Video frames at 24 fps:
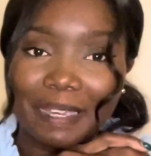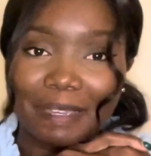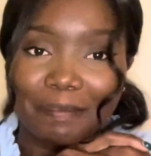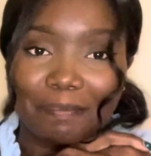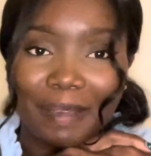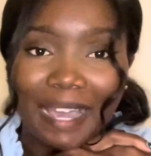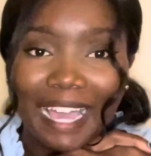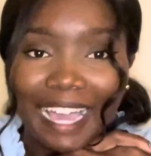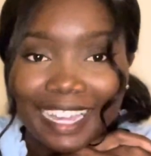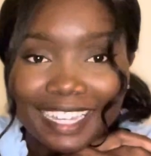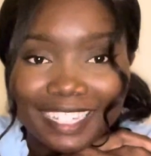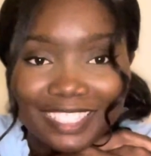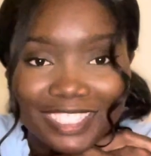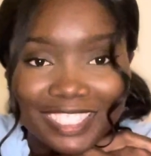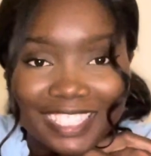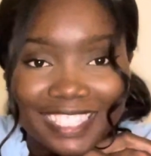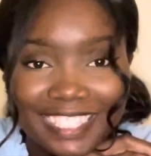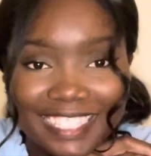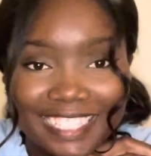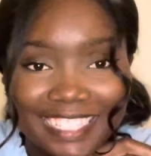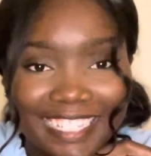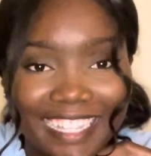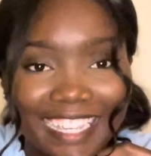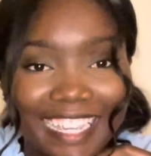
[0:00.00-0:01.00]
packages
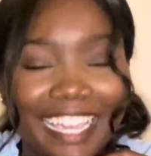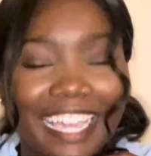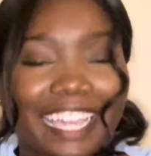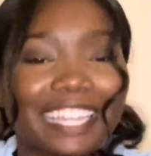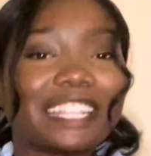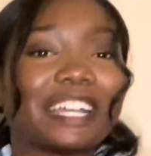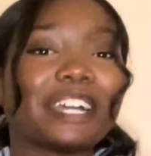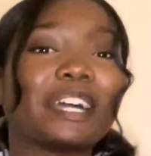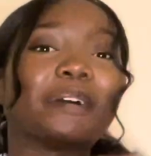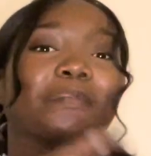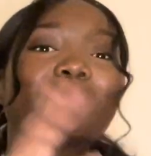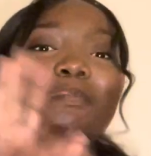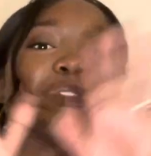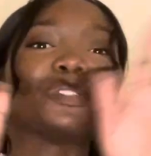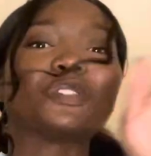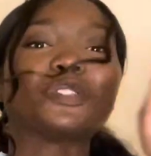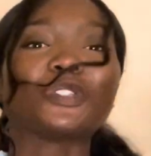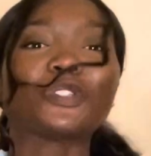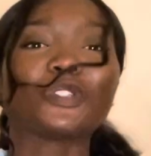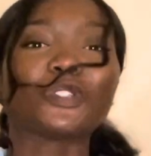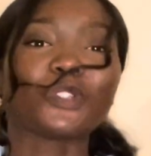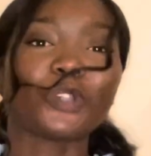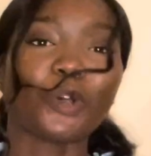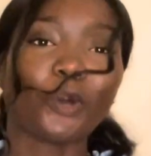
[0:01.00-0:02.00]
today and I'm
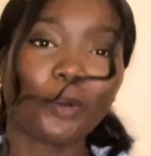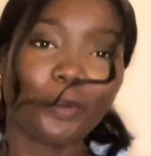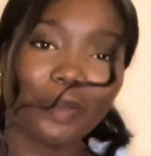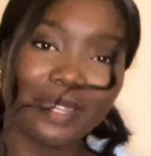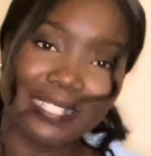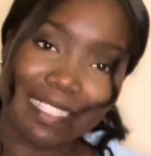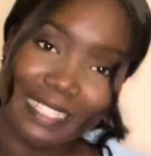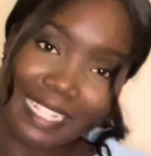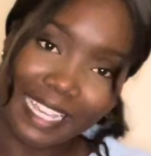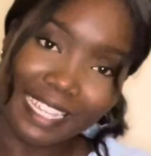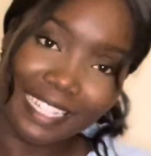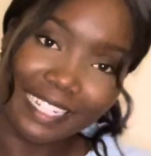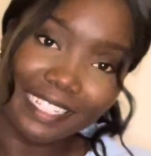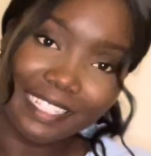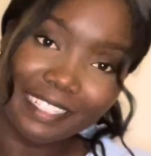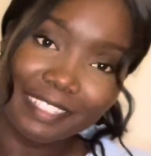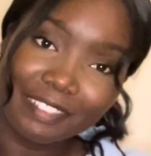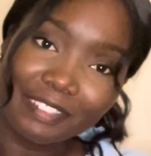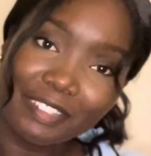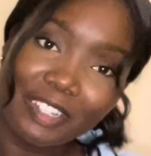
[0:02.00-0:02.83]
so excited,